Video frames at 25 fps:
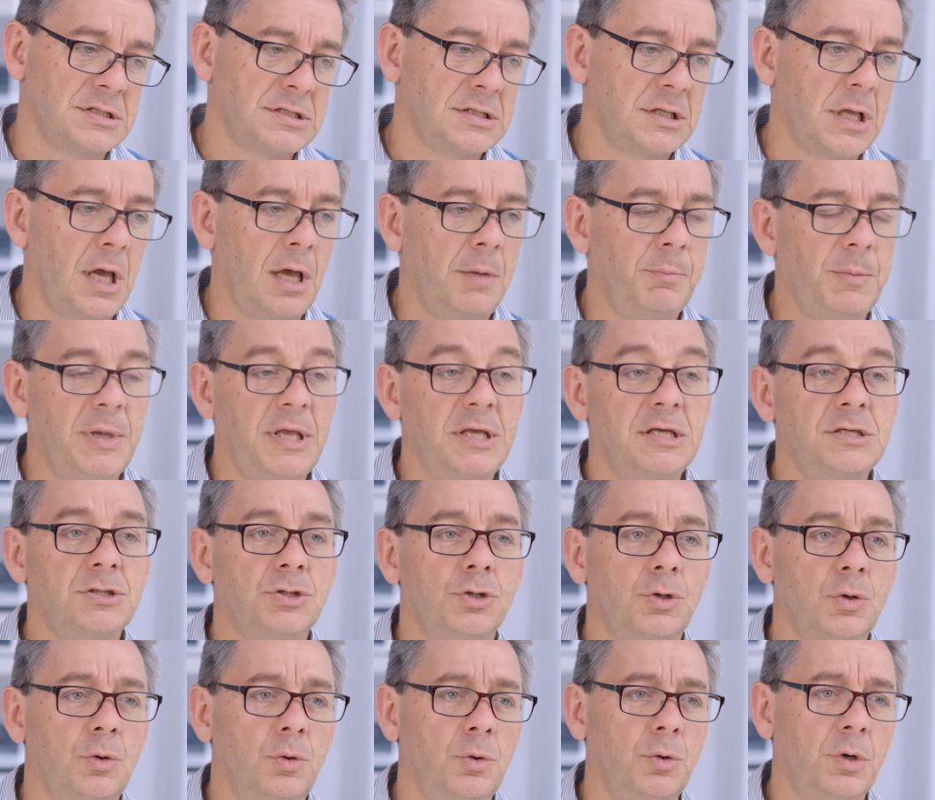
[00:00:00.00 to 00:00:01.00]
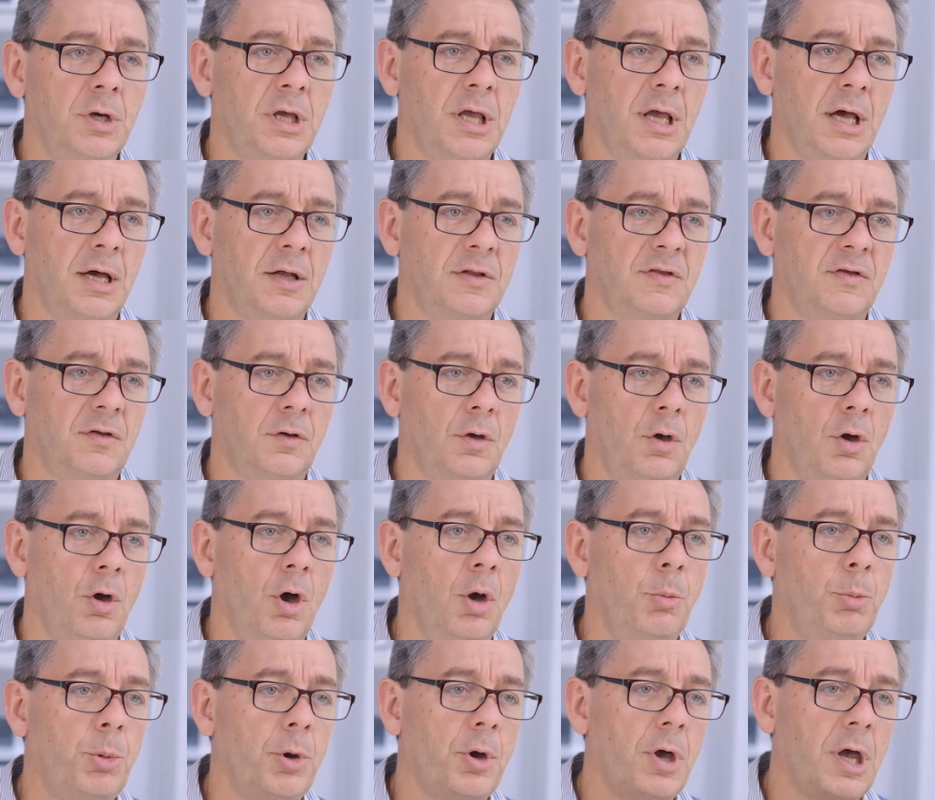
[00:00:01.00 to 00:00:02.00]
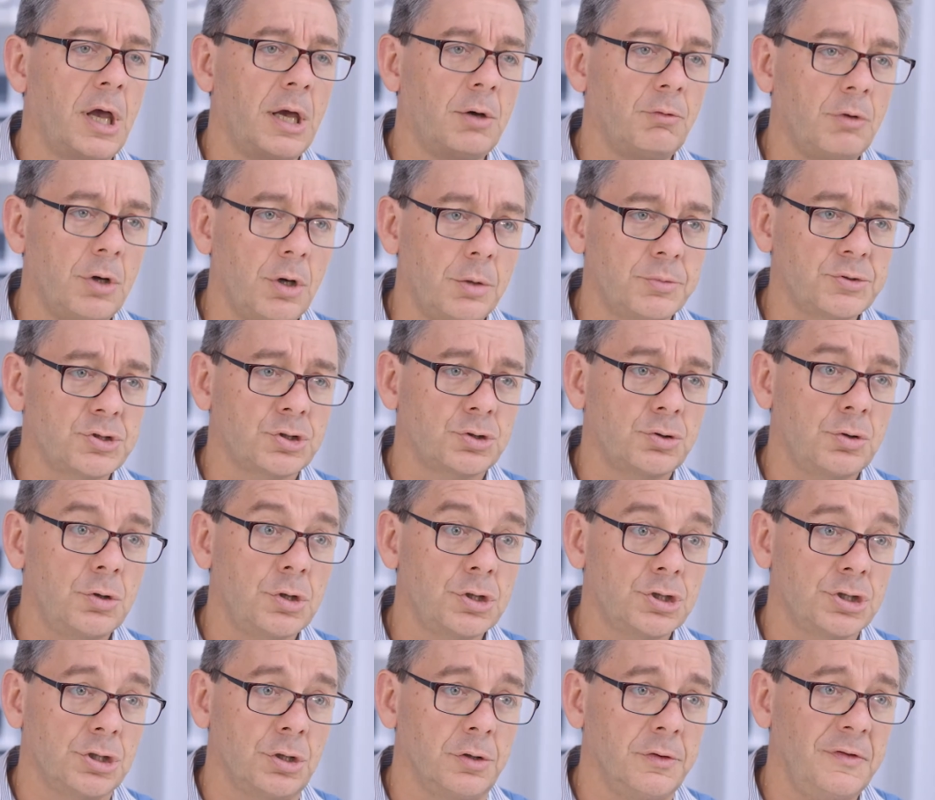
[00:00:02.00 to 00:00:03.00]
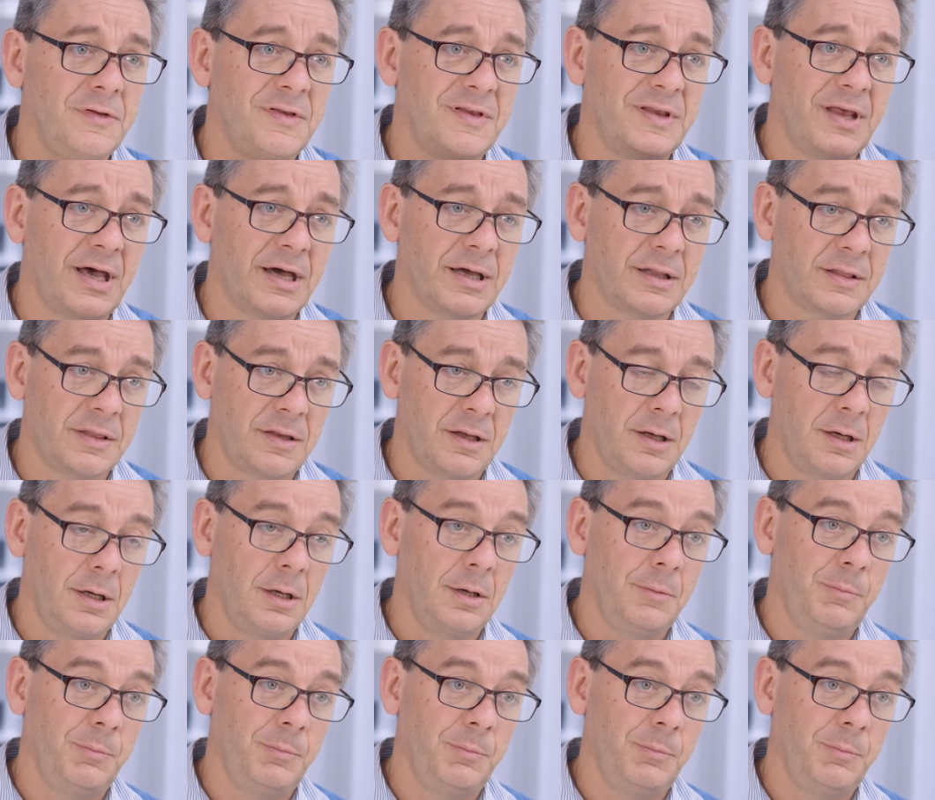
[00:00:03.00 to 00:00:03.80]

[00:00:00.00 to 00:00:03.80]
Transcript: step is to look at upper airway obstruction that